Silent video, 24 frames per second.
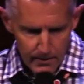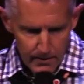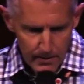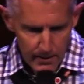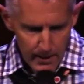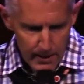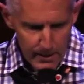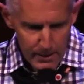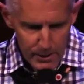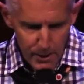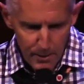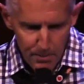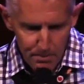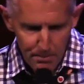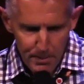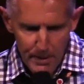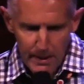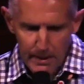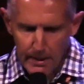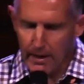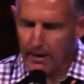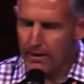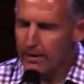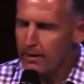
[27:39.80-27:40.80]
And so
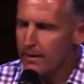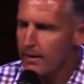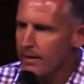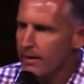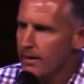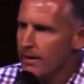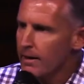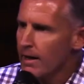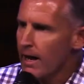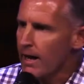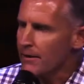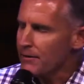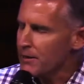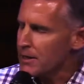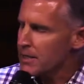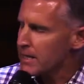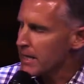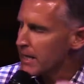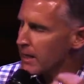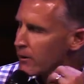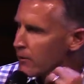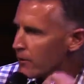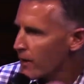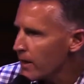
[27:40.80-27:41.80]
Peter had this
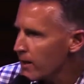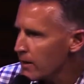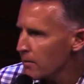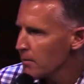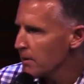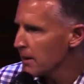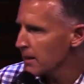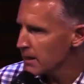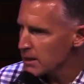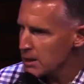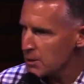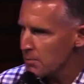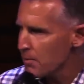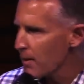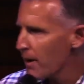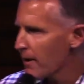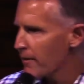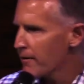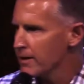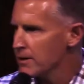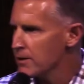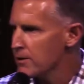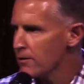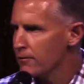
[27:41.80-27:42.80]
incredible
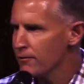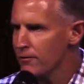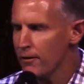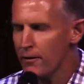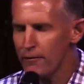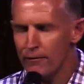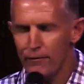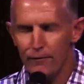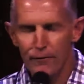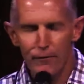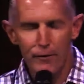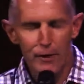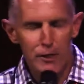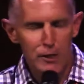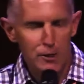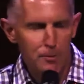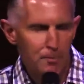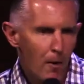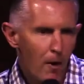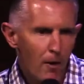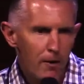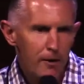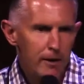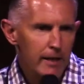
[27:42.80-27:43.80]
experience of
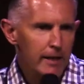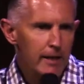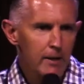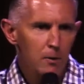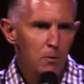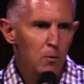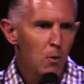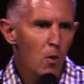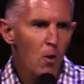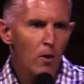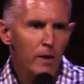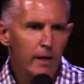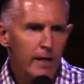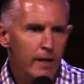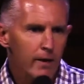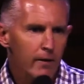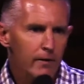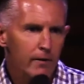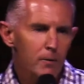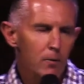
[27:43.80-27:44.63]
responding and walking on the